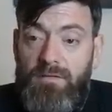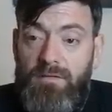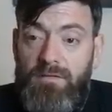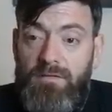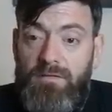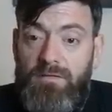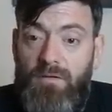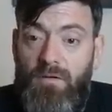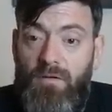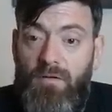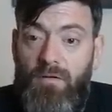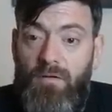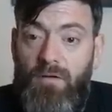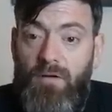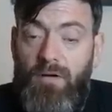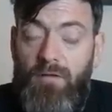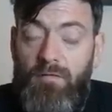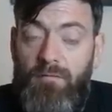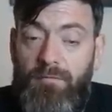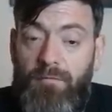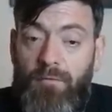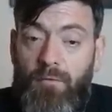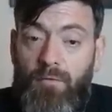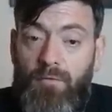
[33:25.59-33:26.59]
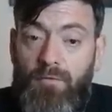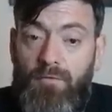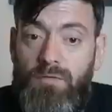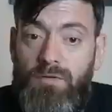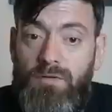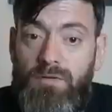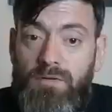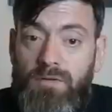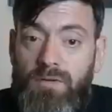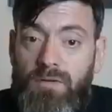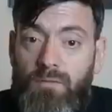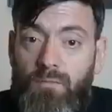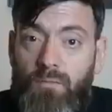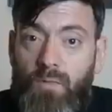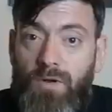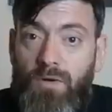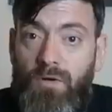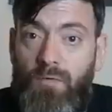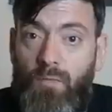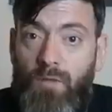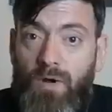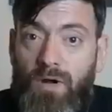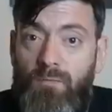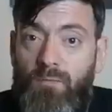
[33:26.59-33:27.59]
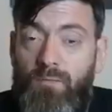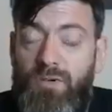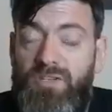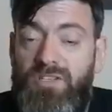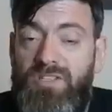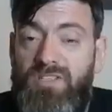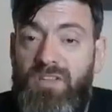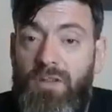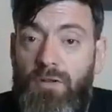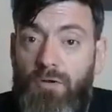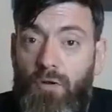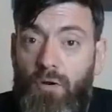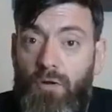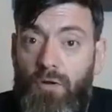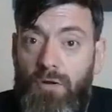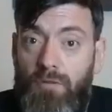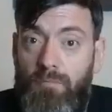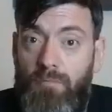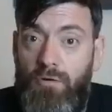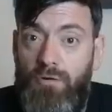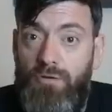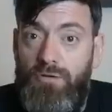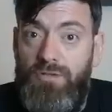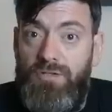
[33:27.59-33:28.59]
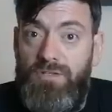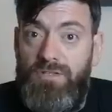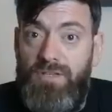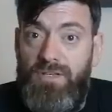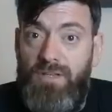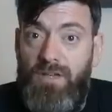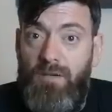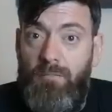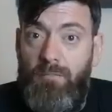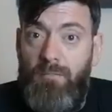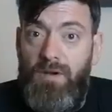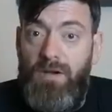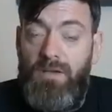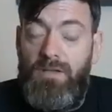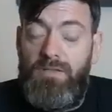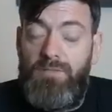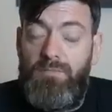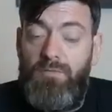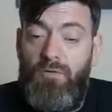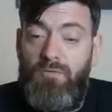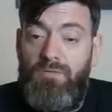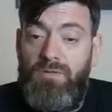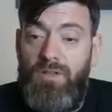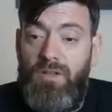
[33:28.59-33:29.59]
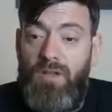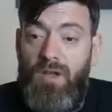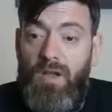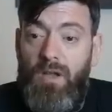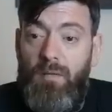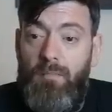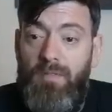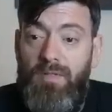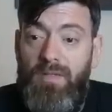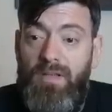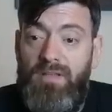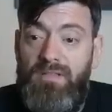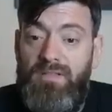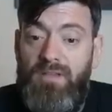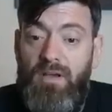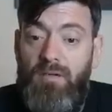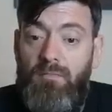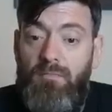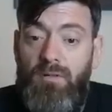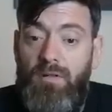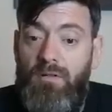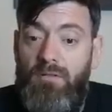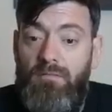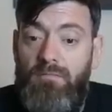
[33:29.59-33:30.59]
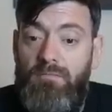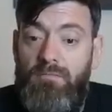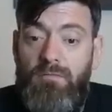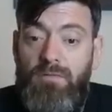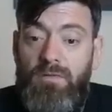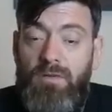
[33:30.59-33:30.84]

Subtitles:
So I phoned 101, which is the non-emergency number, spoke to them and they said, well,